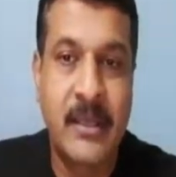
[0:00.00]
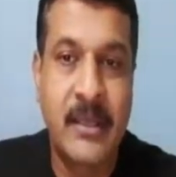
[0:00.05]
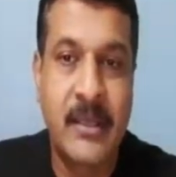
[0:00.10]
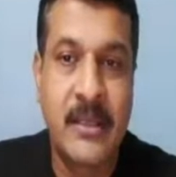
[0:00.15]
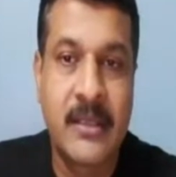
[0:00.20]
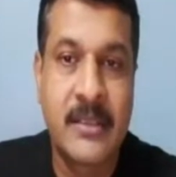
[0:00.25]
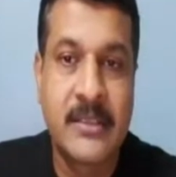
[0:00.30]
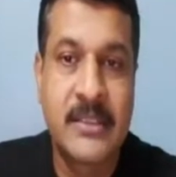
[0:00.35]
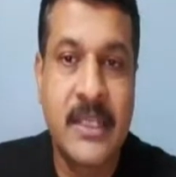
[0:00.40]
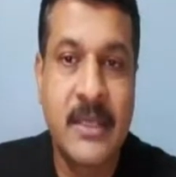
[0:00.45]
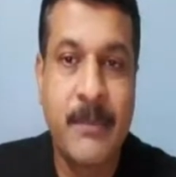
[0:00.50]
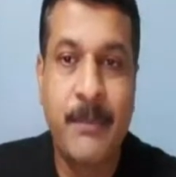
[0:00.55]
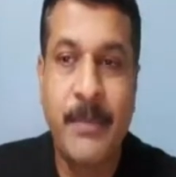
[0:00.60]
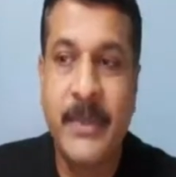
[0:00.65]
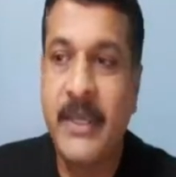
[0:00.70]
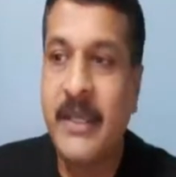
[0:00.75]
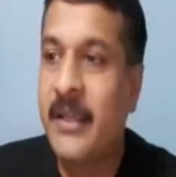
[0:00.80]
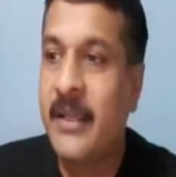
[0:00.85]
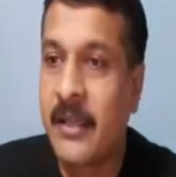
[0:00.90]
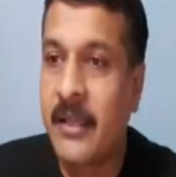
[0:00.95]

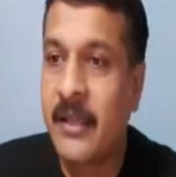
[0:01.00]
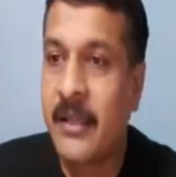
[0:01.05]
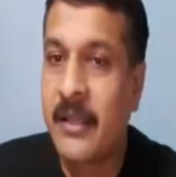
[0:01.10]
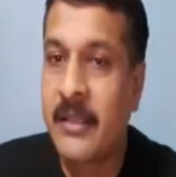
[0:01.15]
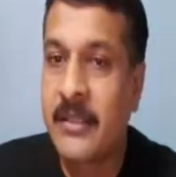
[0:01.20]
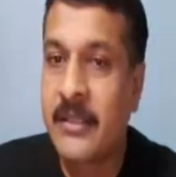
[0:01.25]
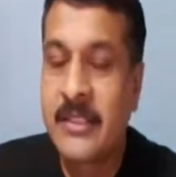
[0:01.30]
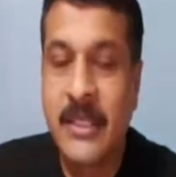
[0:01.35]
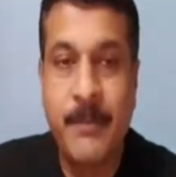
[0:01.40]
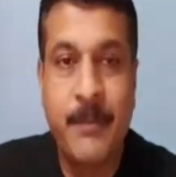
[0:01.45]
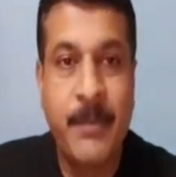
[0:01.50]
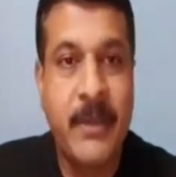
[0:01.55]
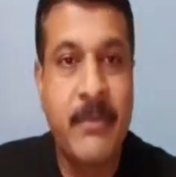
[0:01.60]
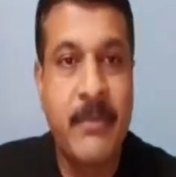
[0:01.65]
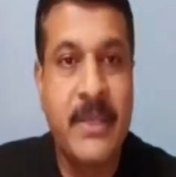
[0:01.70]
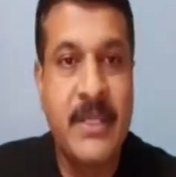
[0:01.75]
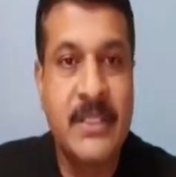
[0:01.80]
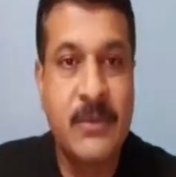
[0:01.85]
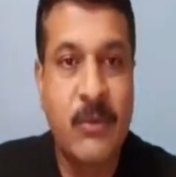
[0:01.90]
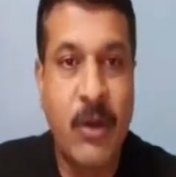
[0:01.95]
GP. GP
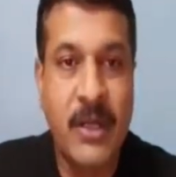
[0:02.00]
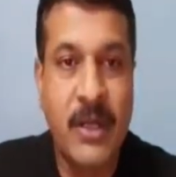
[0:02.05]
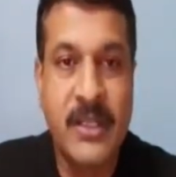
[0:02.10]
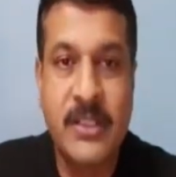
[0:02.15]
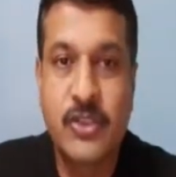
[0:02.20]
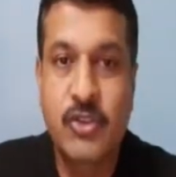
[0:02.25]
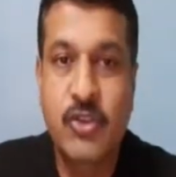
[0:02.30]
means what?